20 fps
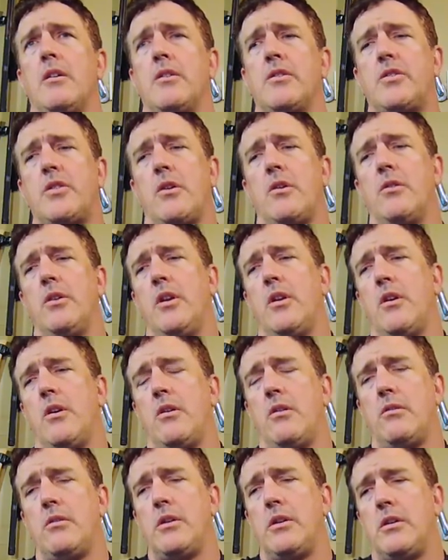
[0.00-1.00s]
So, you
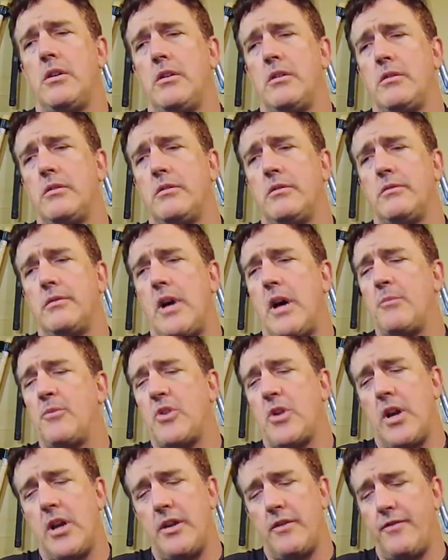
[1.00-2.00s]
know, I'm
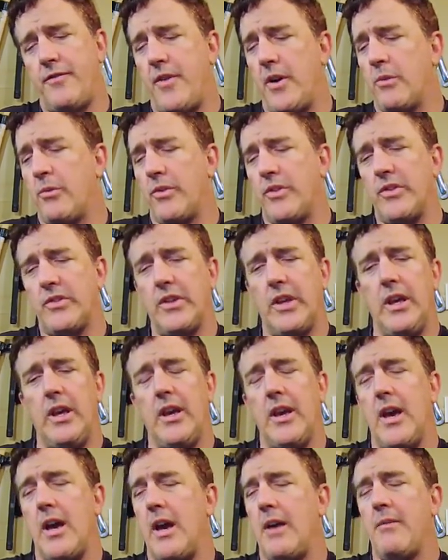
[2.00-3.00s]
trying to fuck with the
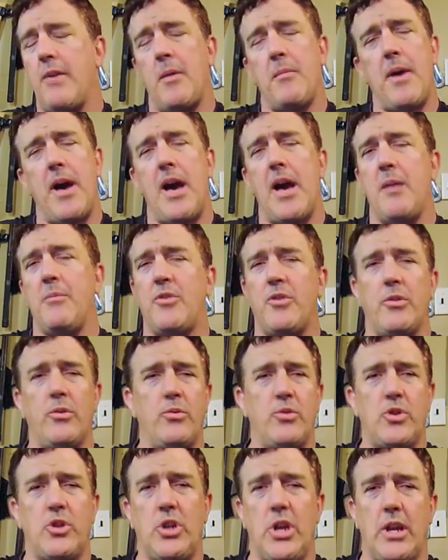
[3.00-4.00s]
skiing. I'm
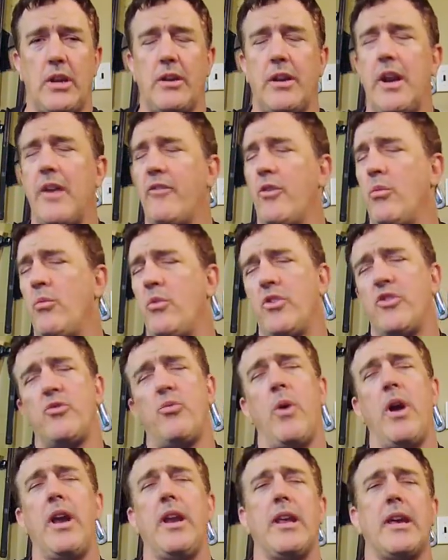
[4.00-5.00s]
absolute shit. Everyone's
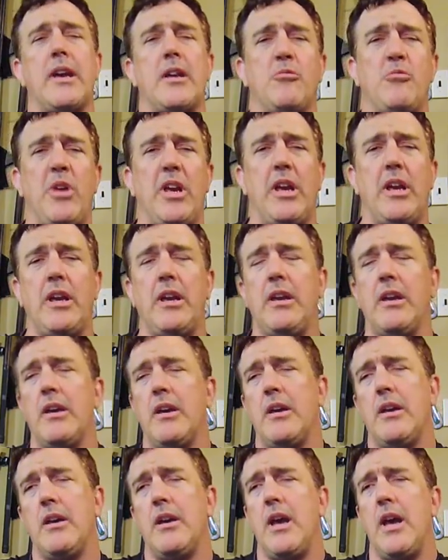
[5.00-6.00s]
waiting on me
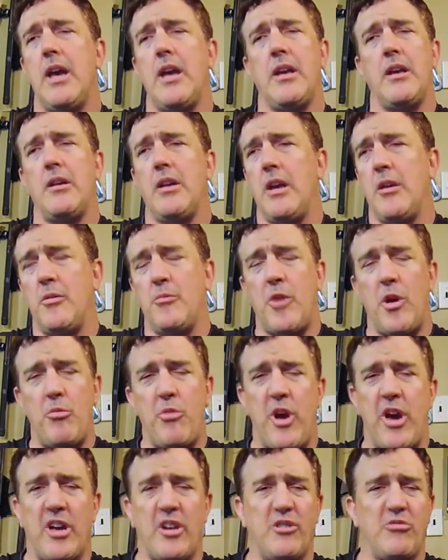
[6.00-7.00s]
and my
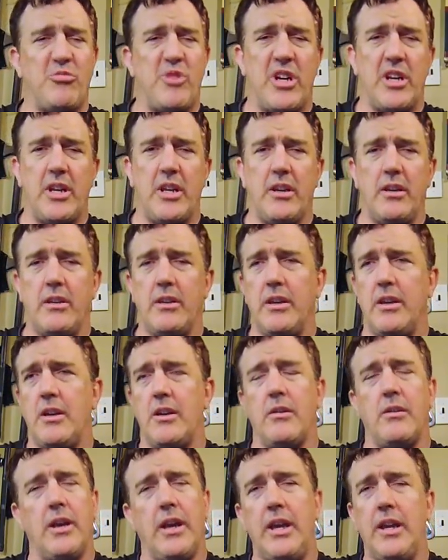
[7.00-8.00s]
battle buddy. You
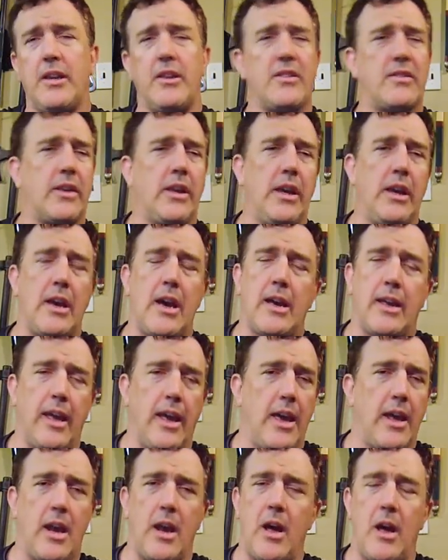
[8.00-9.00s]
know, he can ski, I
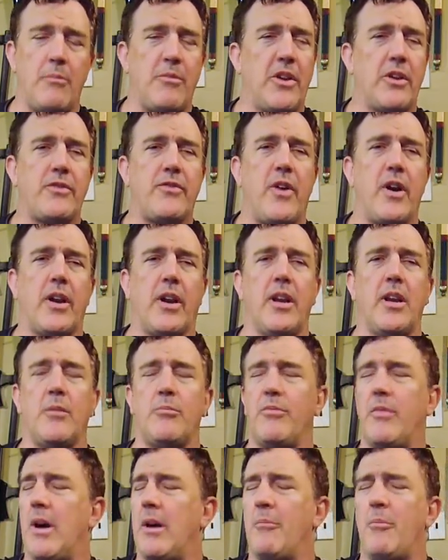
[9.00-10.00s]
can't. I'm just fucking up
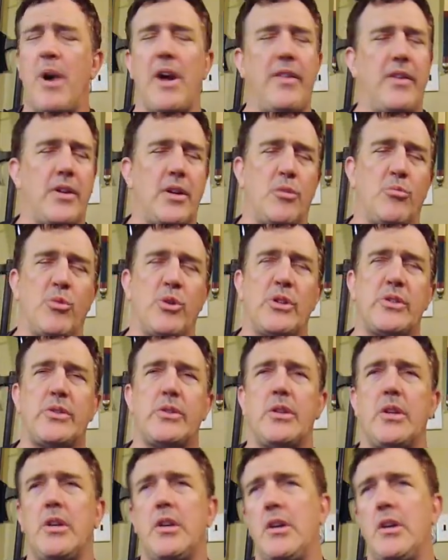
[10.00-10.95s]
by the numbers.